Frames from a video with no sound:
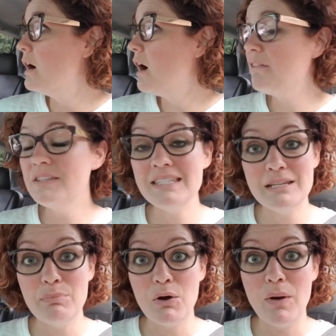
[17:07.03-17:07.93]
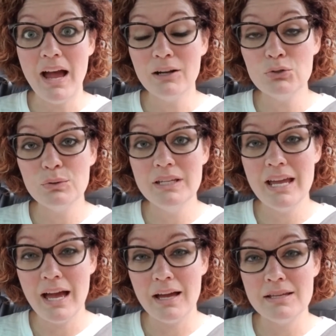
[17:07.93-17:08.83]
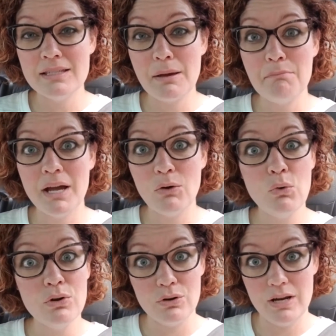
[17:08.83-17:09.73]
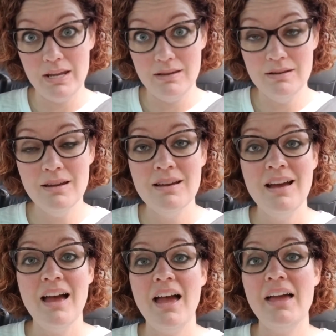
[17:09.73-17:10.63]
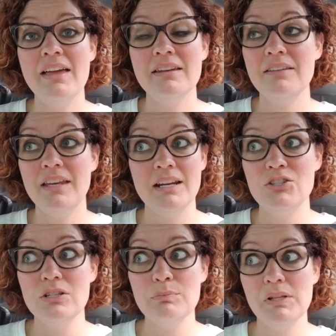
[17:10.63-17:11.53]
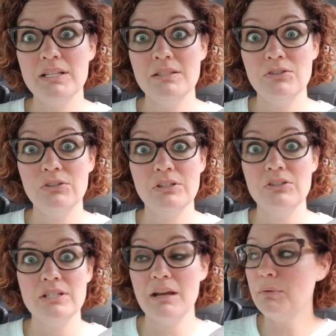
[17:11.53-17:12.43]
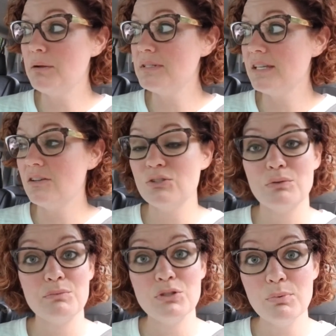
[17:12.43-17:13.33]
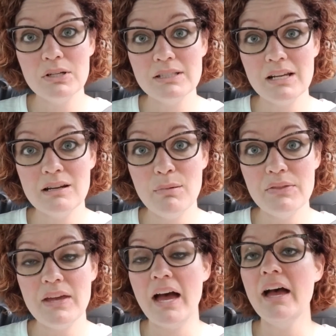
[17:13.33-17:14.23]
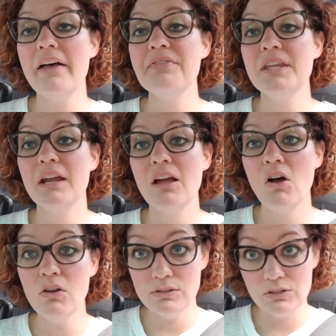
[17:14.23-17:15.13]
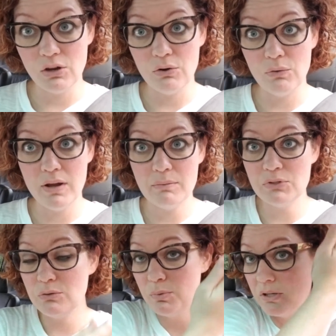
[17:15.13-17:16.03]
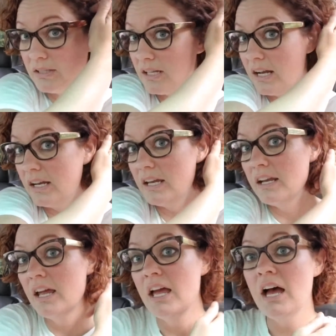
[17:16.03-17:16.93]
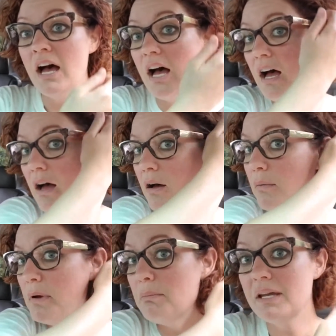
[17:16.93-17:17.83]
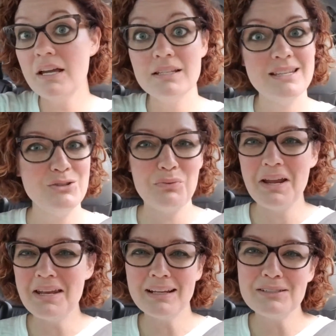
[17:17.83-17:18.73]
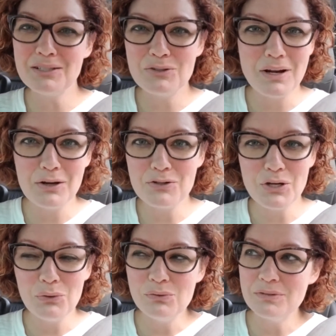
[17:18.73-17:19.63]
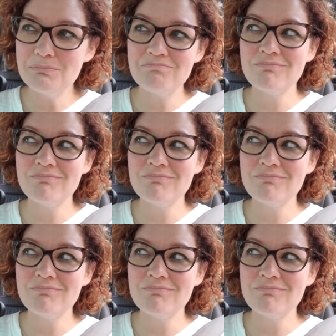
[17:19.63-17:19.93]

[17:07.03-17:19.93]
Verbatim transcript: Office Depot actually has my order in and that I just placed earlier today when I was there. So I'm super excited about that. And then I also am super excited um, because it's right next to Trader Joe's